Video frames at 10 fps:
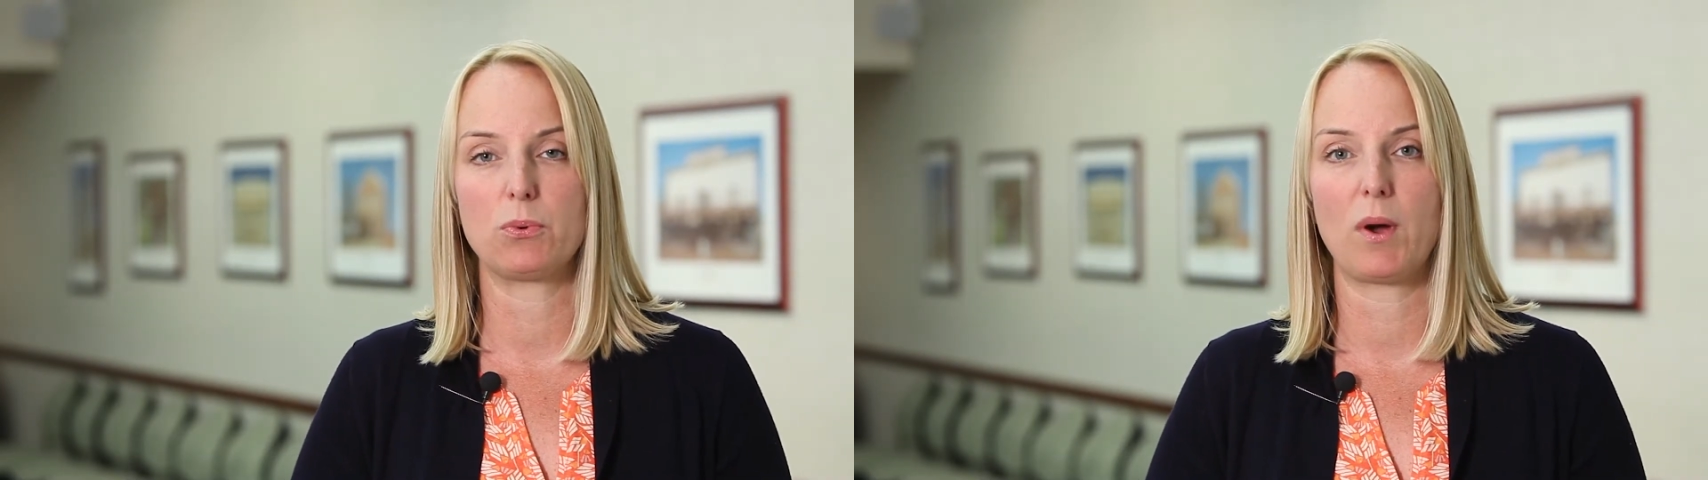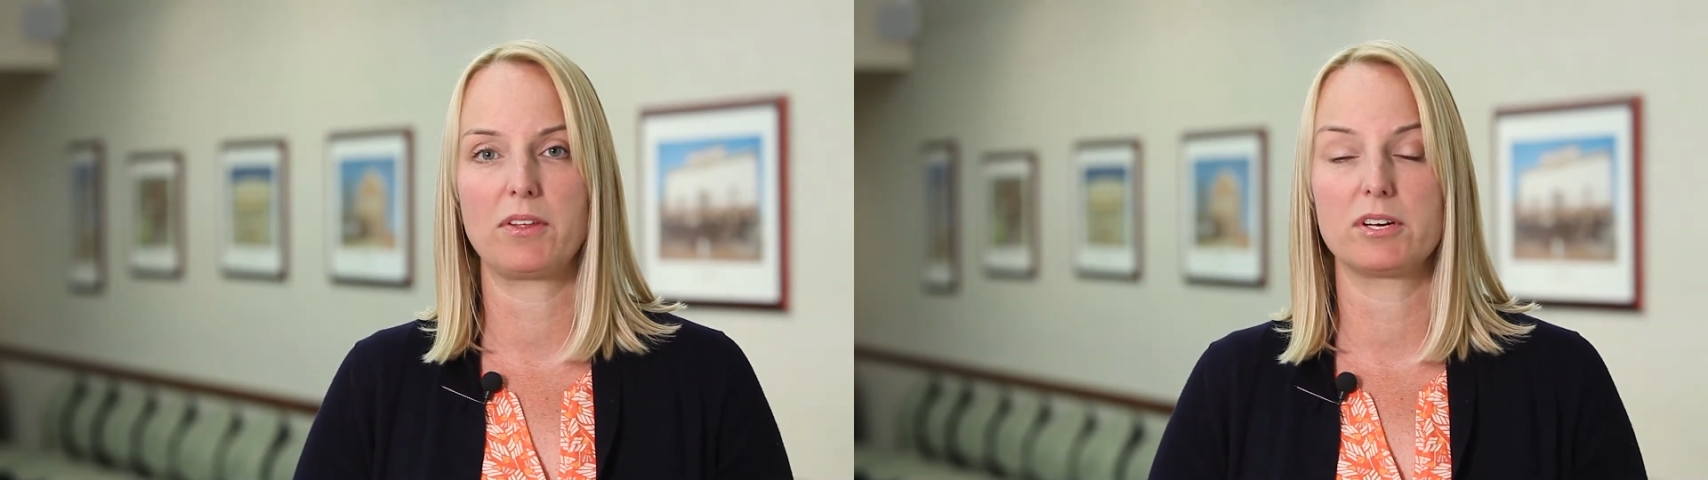
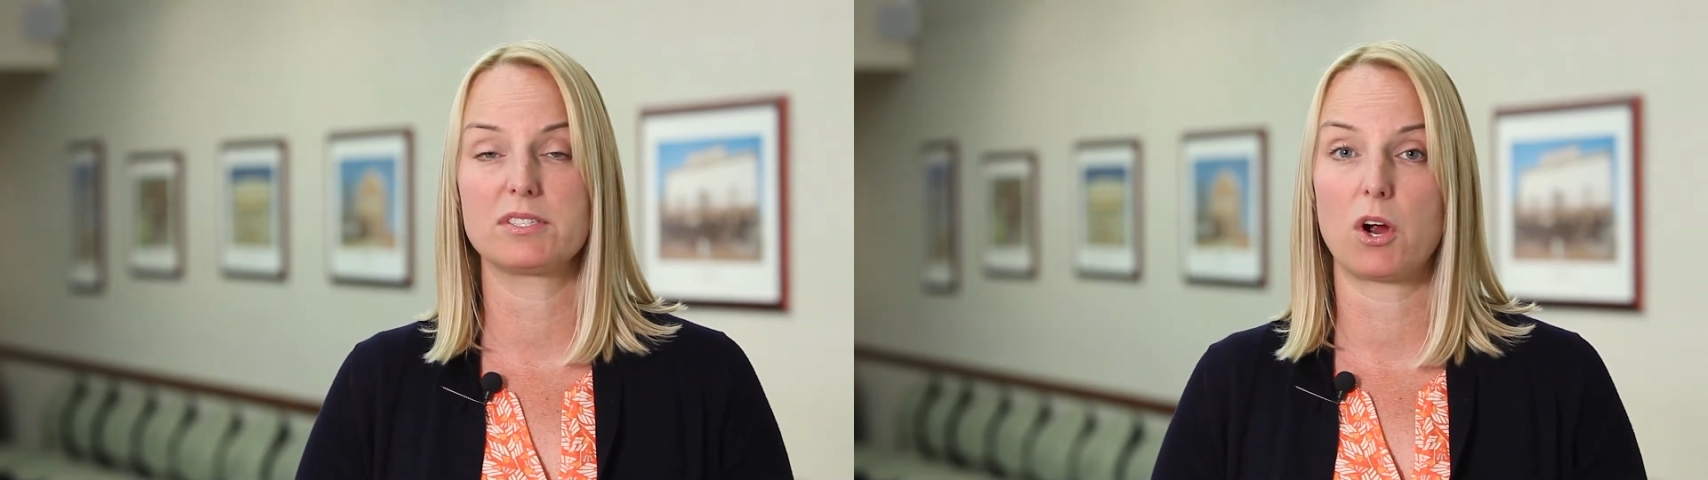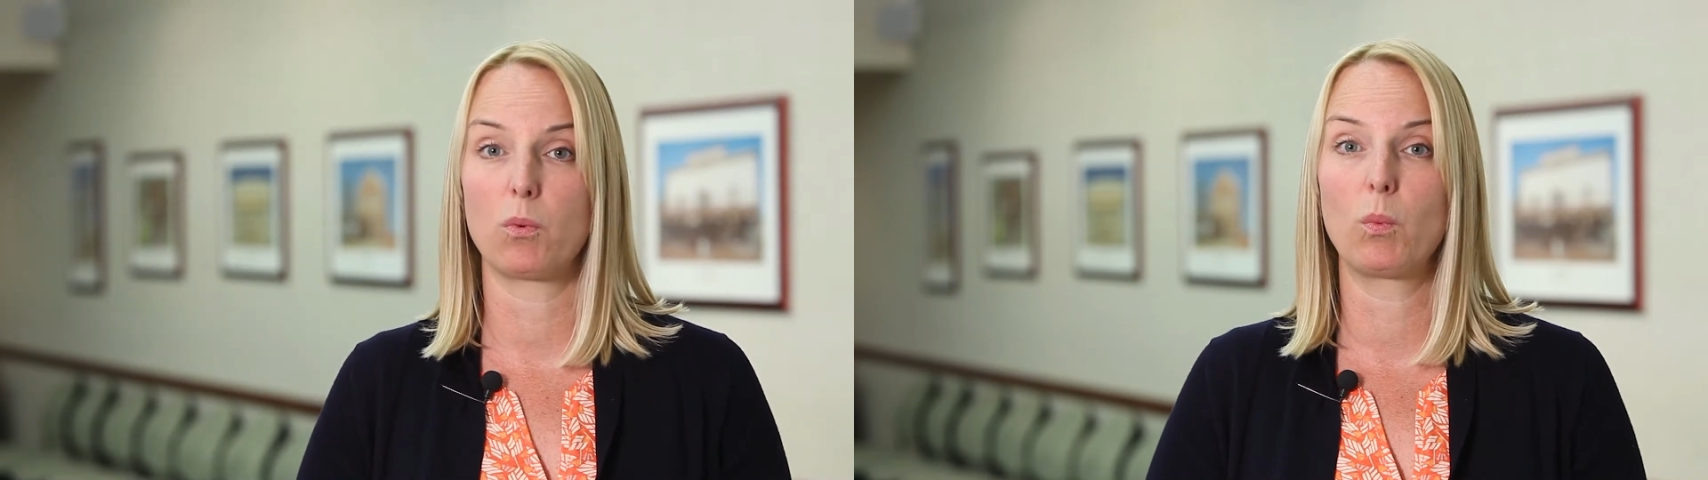whether
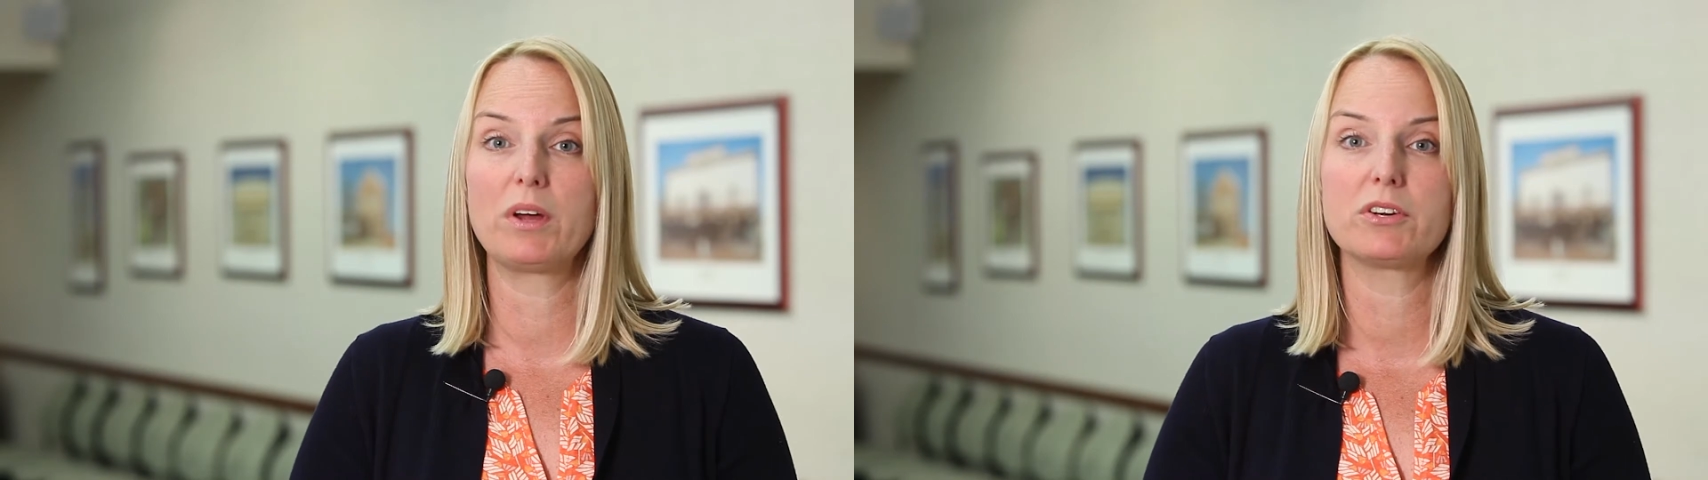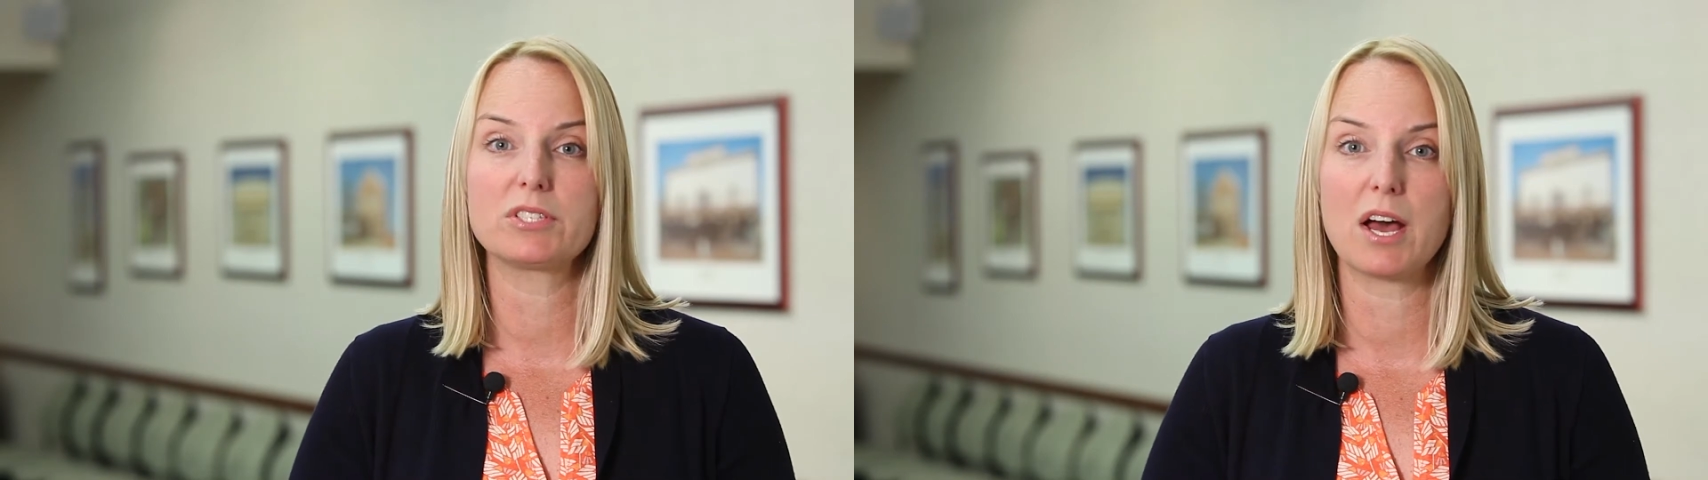it's our
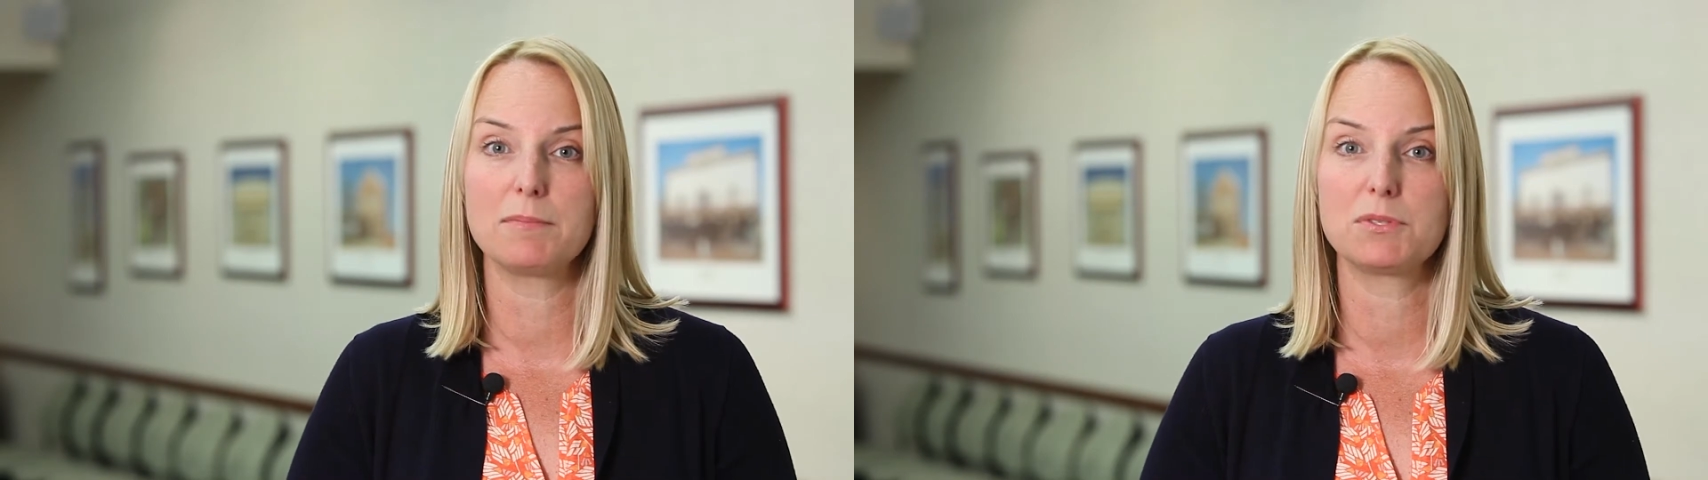wintertime